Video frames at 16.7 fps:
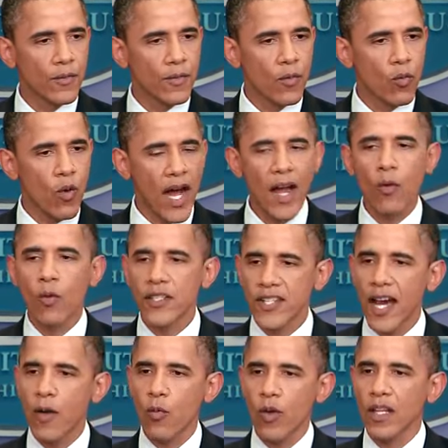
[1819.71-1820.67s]
why was
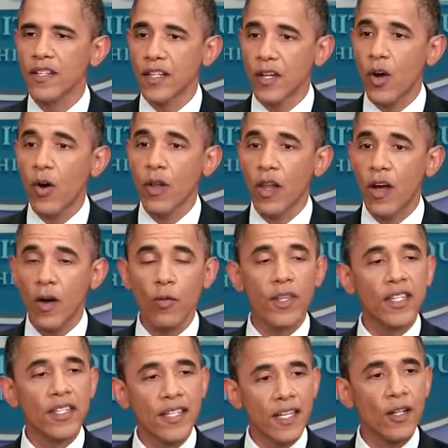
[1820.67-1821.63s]
I willing to go along with
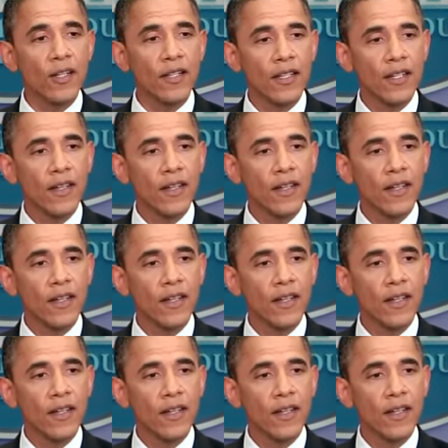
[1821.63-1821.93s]
a deal